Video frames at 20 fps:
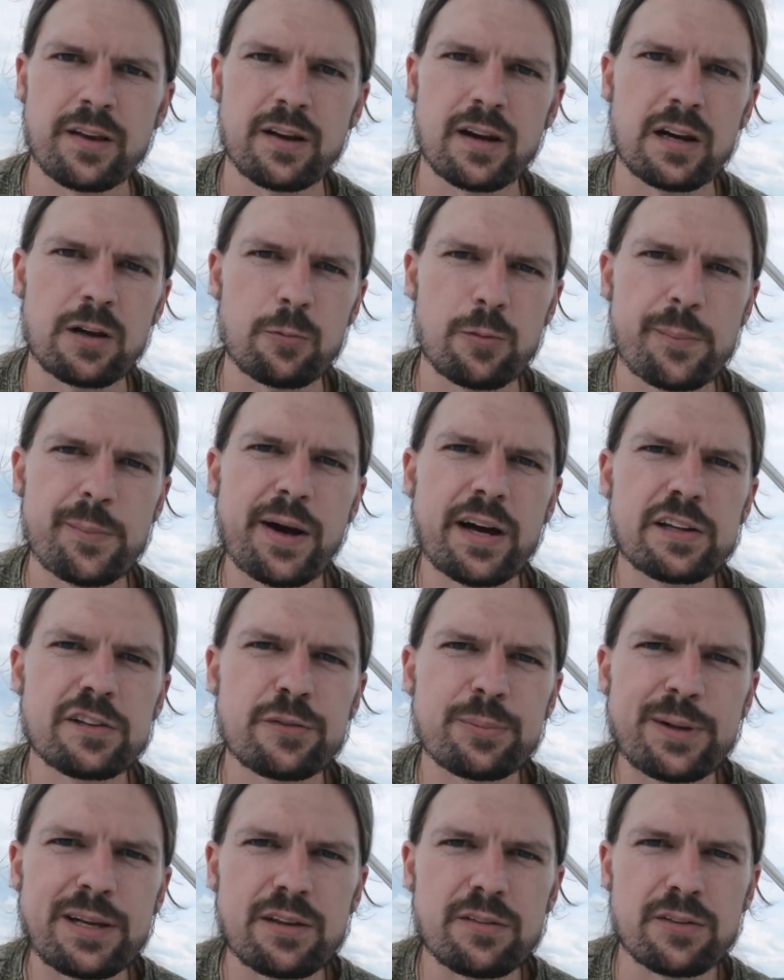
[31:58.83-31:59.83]
Uh, it
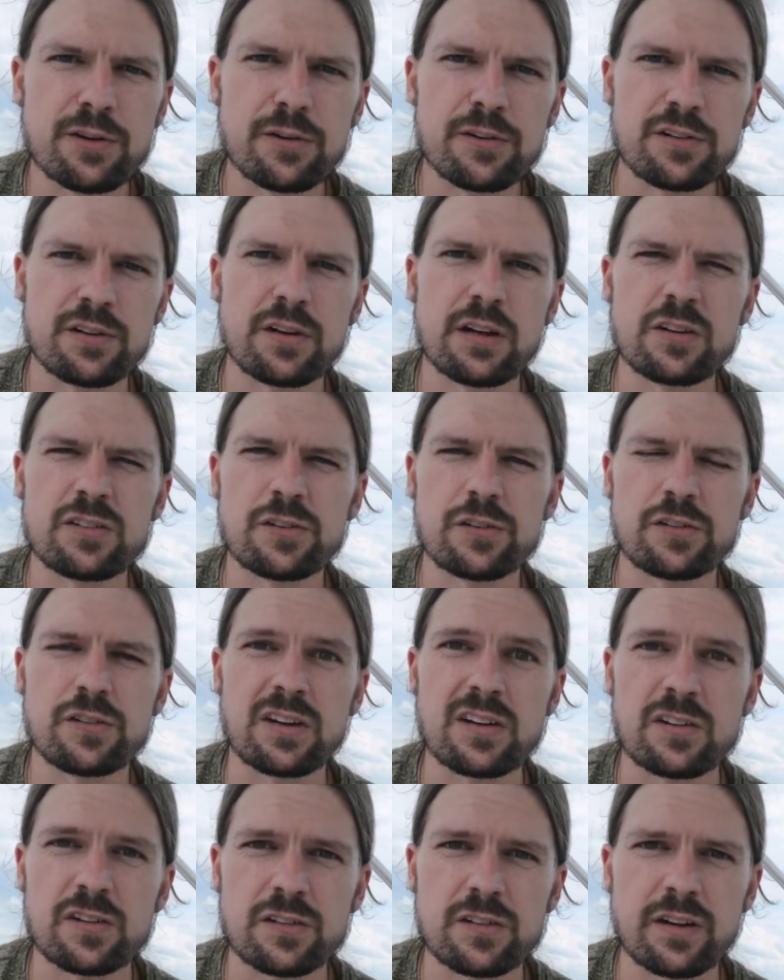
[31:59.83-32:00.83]
reminds me there's an
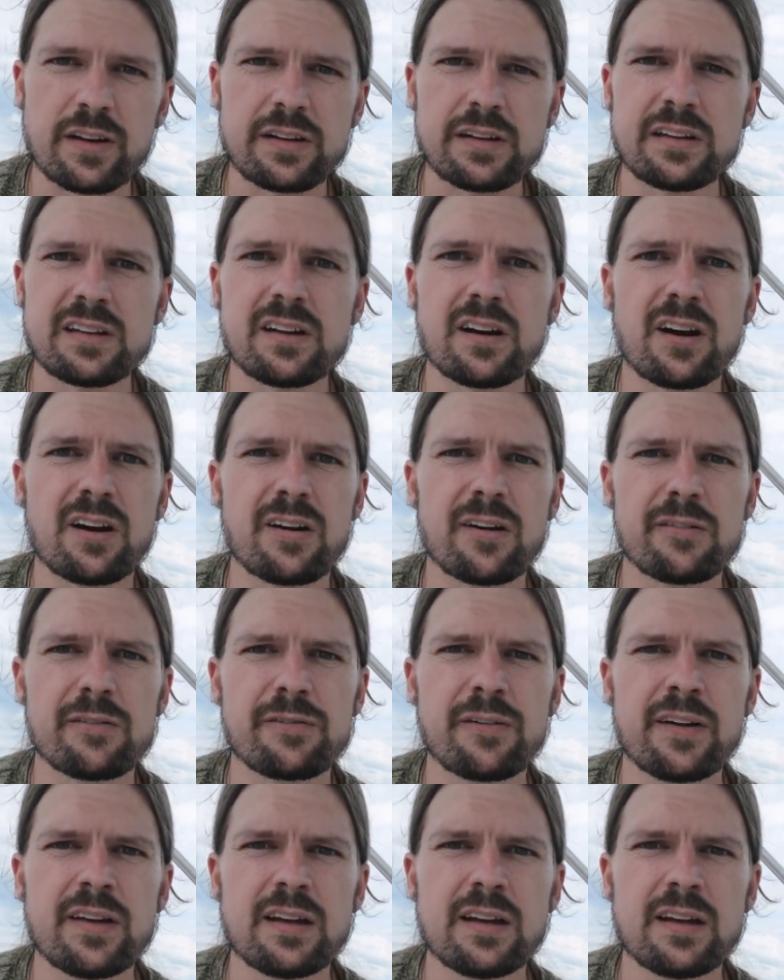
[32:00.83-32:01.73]
interesting study of